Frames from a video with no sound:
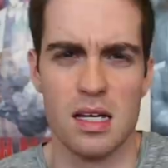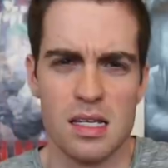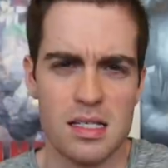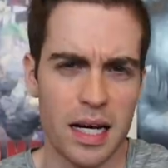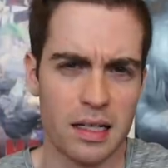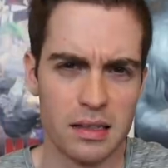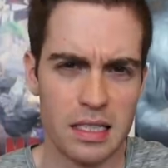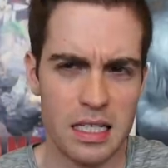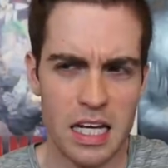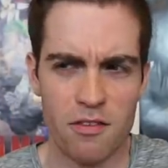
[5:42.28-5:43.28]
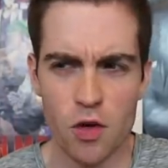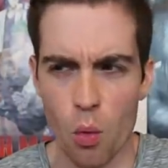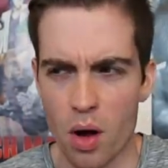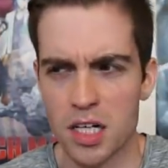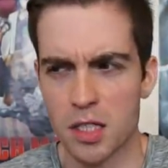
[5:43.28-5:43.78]
Secondly, if you
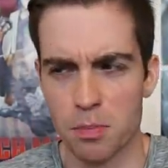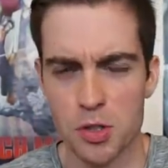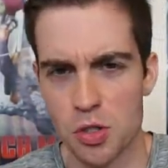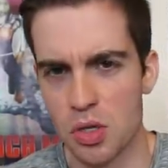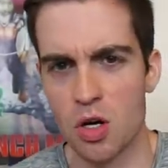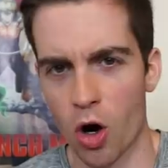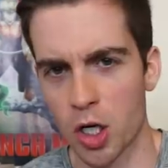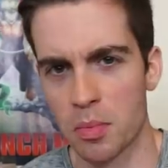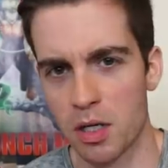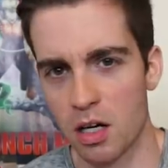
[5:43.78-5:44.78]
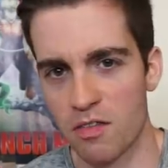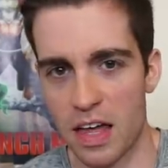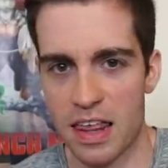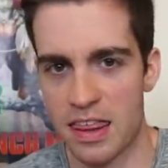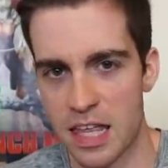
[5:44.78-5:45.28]
wanted to pursue the argument of
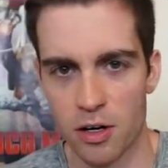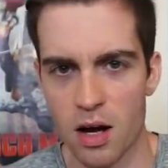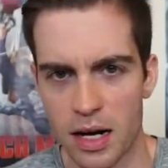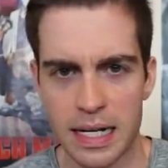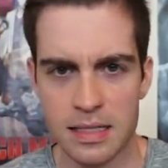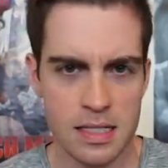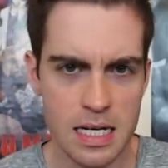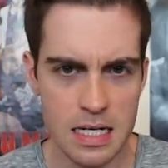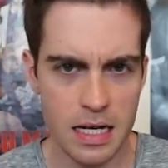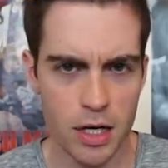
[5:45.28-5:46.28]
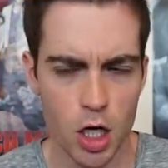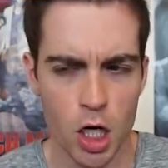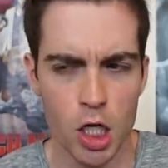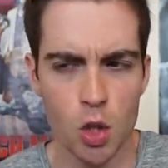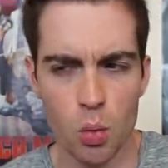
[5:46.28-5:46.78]
they're not 18 yet,
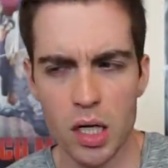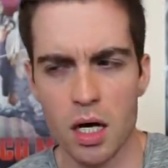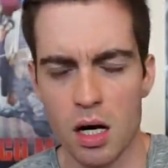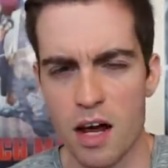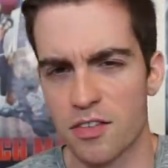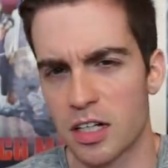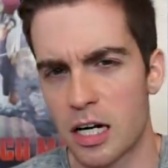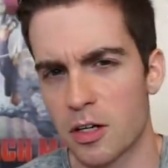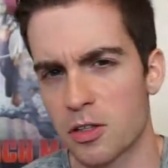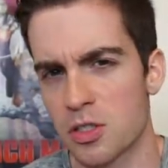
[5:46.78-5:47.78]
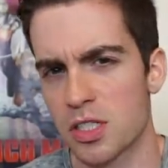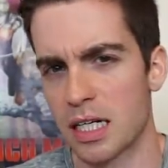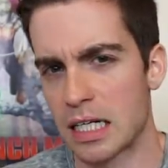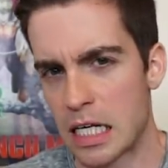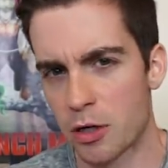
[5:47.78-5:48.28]
you would have gone after characters
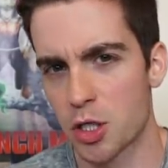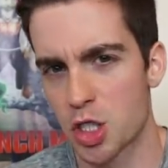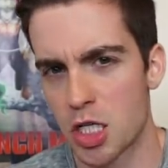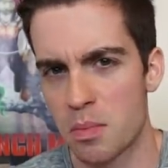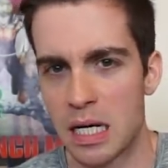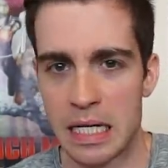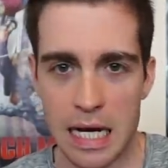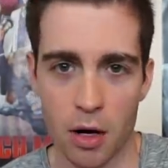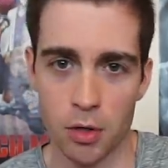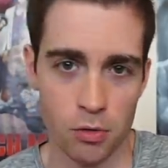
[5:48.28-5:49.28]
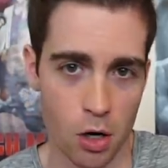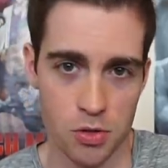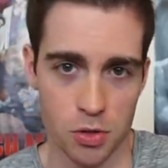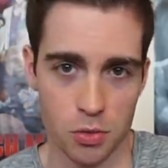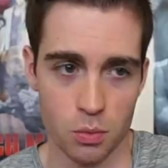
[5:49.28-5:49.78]
like Kirishima and
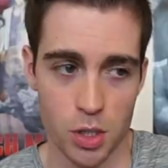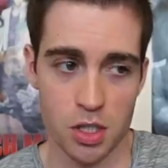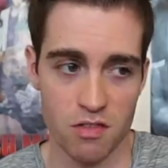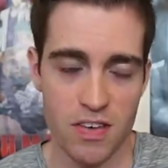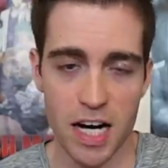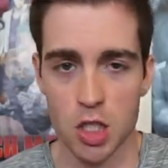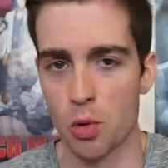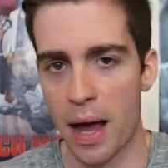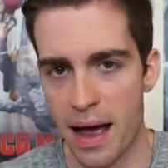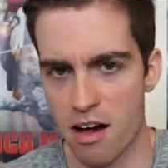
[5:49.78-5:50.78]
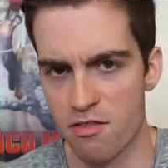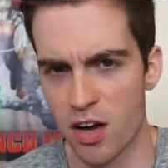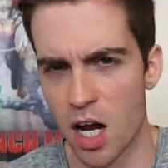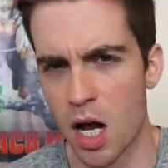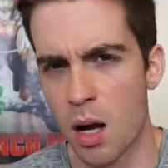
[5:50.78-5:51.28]
Yaoyorozu, which in fact you have.
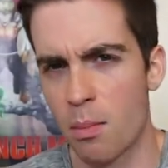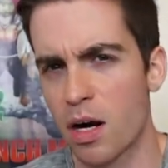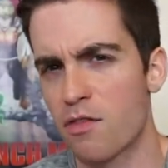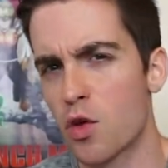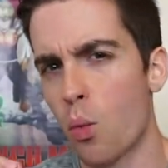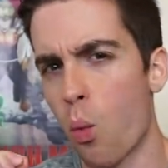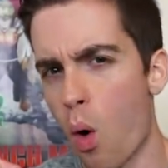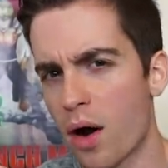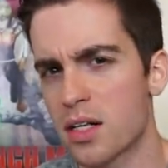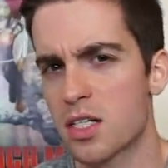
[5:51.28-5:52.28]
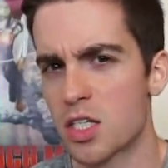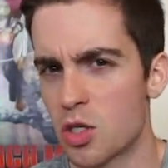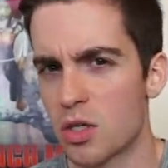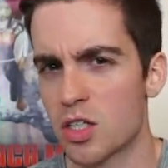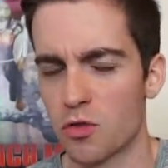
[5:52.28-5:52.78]
But if you wanted to
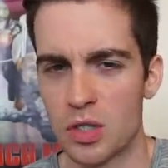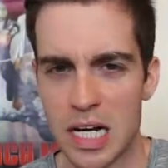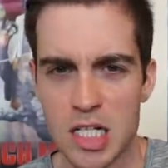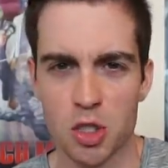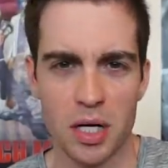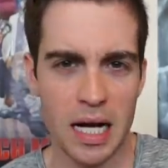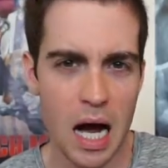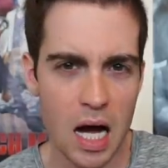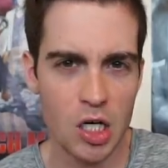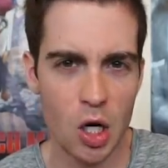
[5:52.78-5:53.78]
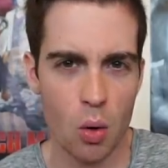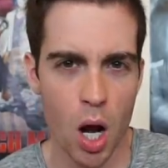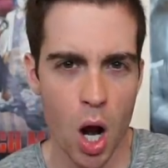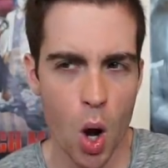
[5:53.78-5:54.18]
do this for Nejire Hado,